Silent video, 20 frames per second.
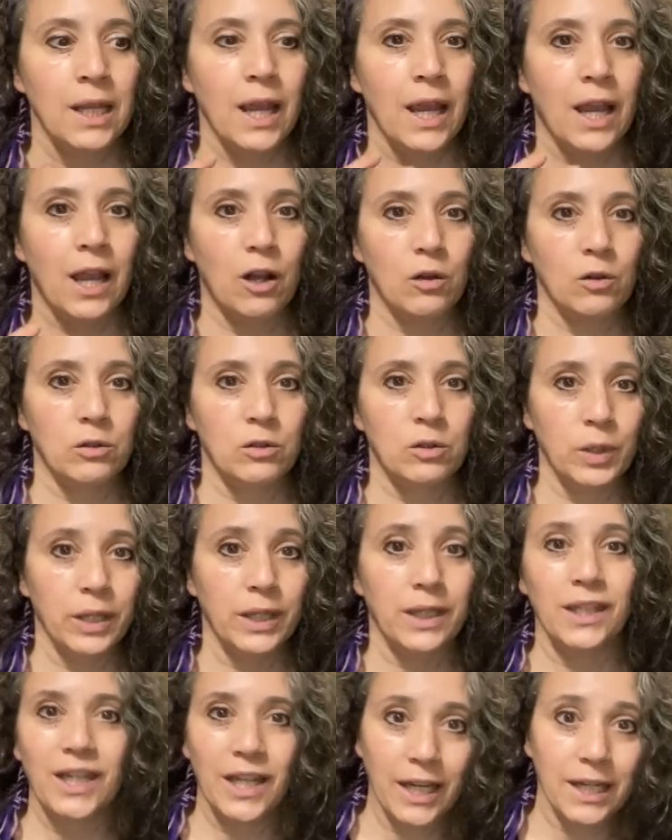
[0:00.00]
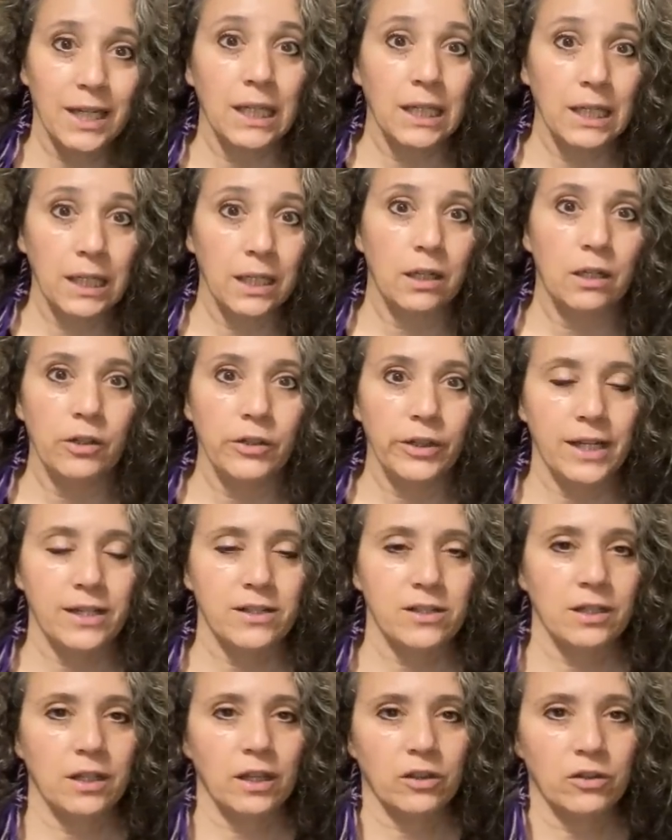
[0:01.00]
how quickly I can get all that
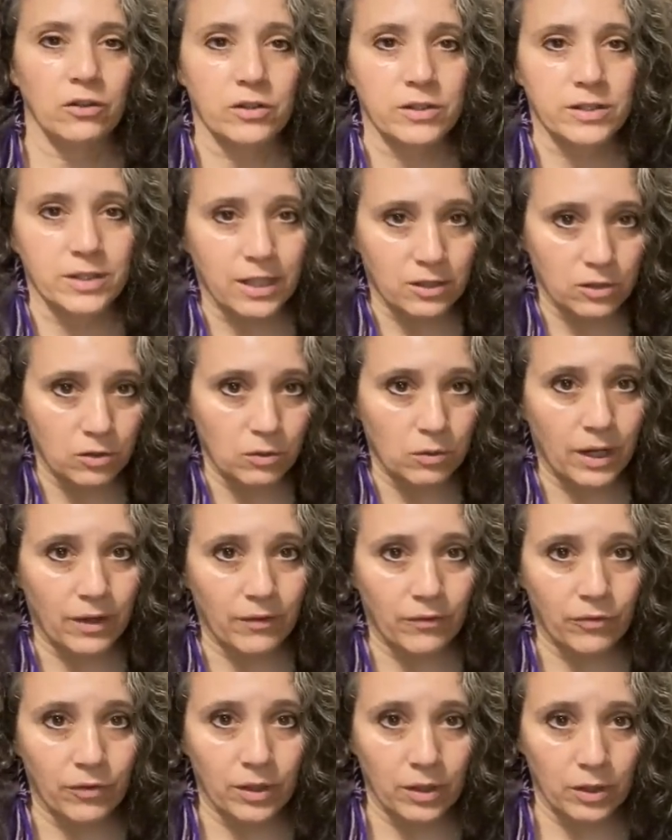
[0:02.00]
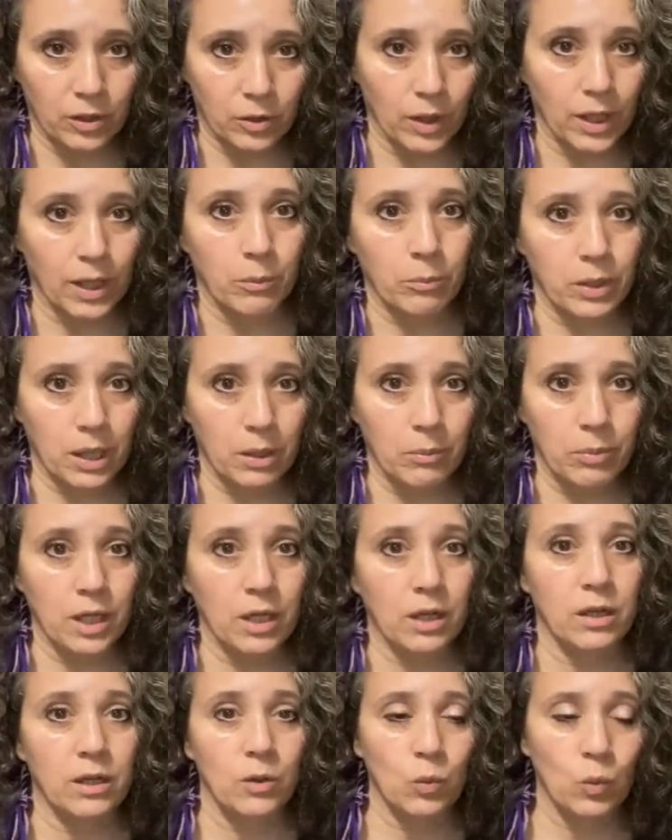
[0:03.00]
together because I do have a grandbaby
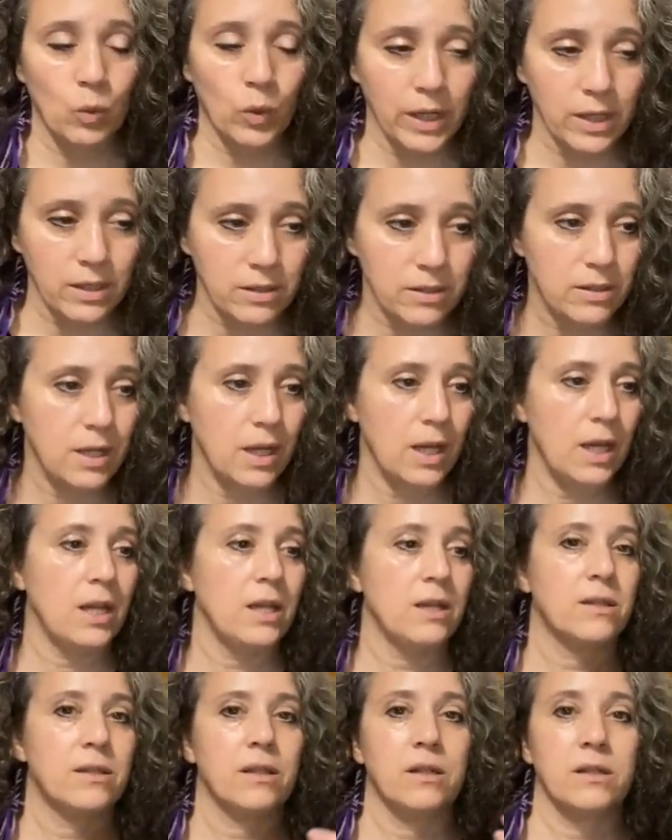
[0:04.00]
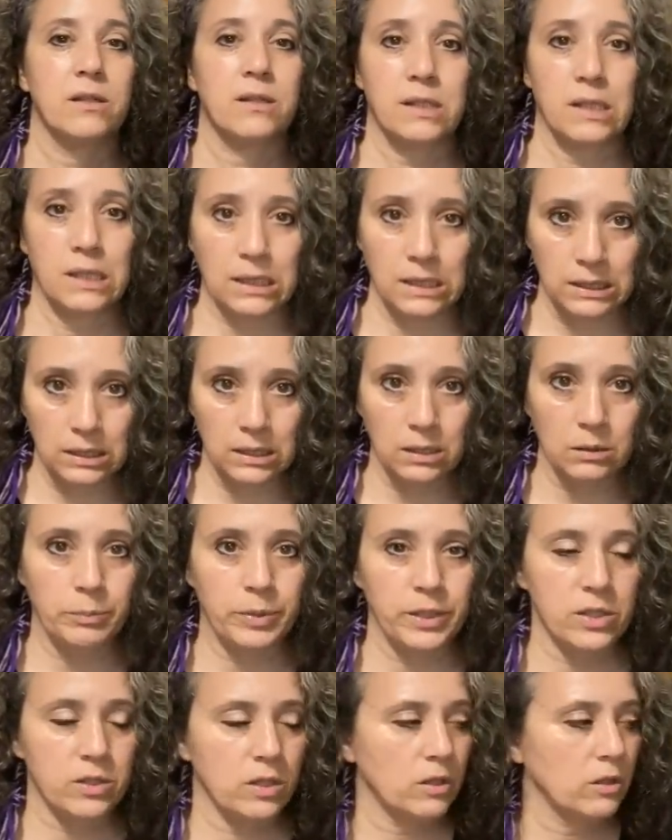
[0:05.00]
on Wednesdays and it's a little
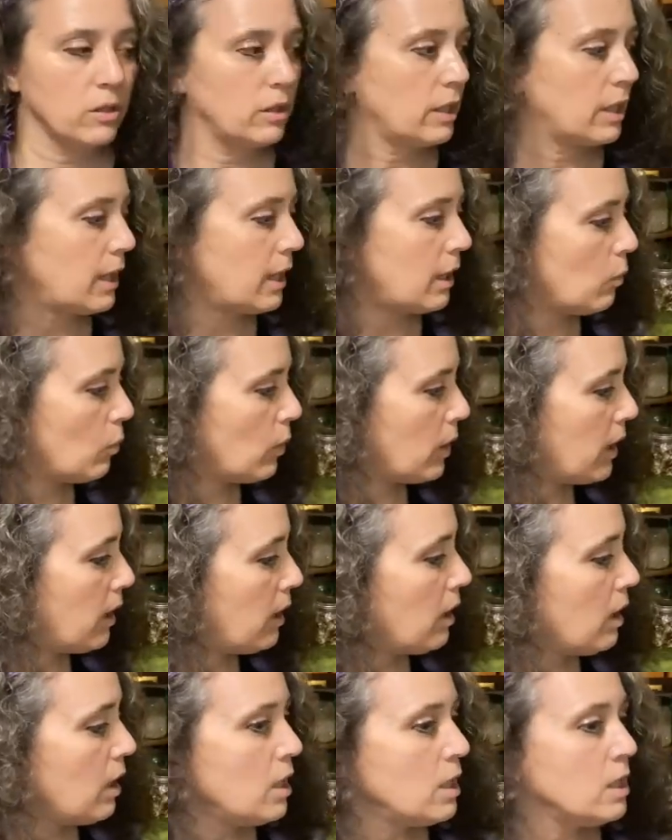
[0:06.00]
busier in that way.